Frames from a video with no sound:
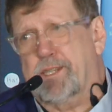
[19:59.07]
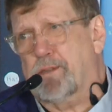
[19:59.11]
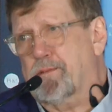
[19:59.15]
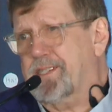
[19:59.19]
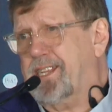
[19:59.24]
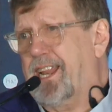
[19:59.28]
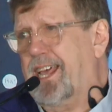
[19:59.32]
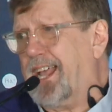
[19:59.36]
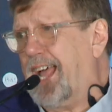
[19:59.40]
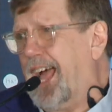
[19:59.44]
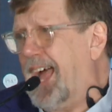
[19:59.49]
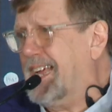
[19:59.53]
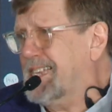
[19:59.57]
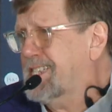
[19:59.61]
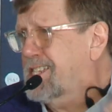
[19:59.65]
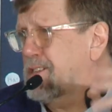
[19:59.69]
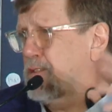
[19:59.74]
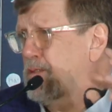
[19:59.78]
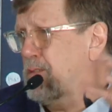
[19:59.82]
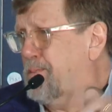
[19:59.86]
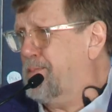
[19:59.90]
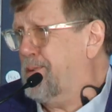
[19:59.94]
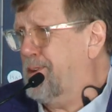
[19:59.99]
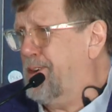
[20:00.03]
It was like a high
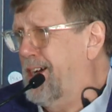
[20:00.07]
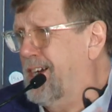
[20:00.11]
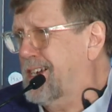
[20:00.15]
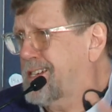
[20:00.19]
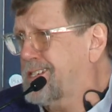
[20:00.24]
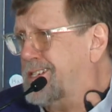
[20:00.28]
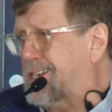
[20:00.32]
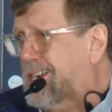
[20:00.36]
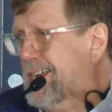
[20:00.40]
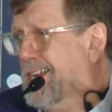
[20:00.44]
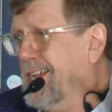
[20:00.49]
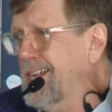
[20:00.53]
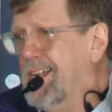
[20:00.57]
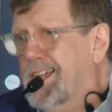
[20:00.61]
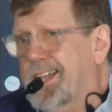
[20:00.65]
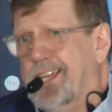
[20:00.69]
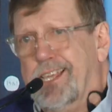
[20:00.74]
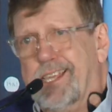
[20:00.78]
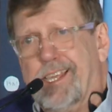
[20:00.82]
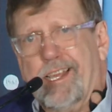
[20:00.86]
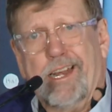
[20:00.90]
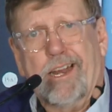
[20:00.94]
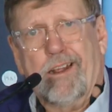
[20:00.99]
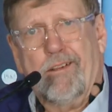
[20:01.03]
school production,
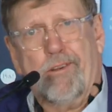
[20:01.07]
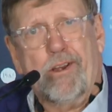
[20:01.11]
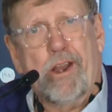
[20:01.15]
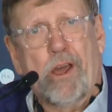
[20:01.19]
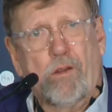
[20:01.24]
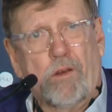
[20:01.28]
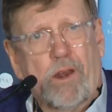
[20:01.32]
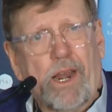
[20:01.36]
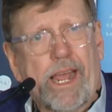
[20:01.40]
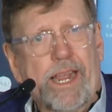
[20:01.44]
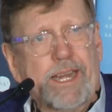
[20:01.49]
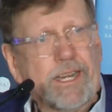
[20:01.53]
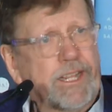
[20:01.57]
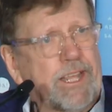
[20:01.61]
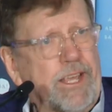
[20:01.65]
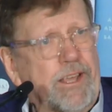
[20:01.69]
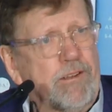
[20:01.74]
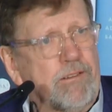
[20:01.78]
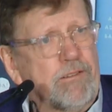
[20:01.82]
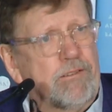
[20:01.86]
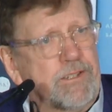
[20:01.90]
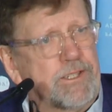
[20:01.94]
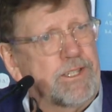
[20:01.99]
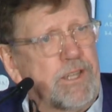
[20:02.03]
no light
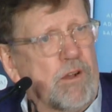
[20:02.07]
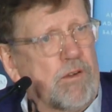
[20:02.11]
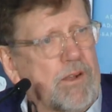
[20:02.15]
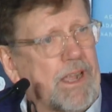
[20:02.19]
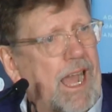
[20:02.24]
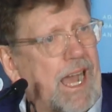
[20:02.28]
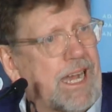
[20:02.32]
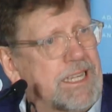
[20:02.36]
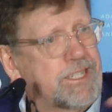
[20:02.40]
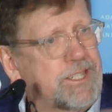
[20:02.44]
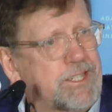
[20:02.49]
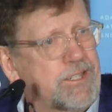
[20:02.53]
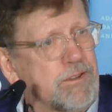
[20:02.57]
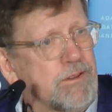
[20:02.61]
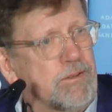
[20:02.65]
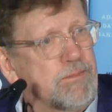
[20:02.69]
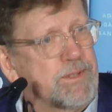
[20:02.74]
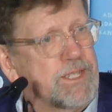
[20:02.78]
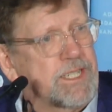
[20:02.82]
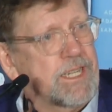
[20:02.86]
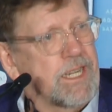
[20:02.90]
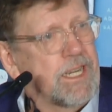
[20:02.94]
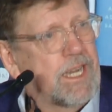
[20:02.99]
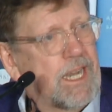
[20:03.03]
cues, no
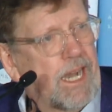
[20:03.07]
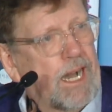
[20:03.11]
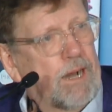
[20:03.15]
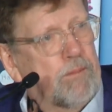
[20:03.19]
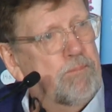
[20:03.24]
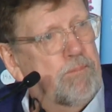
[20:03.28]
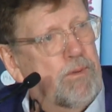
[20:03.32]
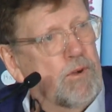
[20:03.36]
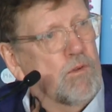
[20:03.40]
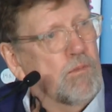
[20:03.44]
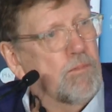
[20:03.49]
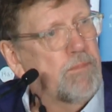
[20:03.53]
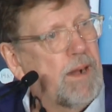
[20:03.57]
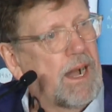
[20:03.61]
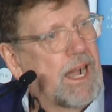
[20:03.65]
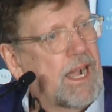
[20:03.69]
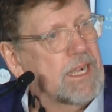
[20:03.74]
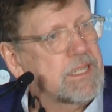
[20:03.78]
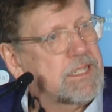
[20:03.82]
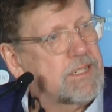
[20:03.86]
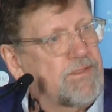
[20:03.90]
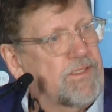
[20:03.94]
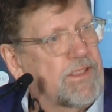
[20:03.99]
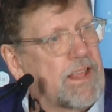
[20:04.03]
costumes, a
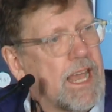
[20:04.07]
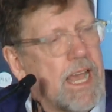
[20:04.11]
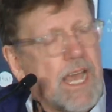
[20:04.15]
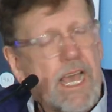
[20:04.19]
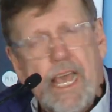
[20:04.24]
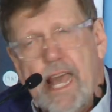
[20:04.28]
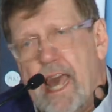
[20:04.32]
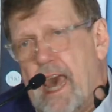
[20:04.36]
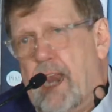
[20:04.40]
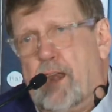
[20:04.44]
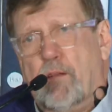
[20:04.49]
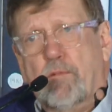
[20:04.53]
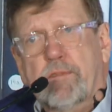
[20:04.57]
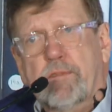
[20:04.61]
boombox, and it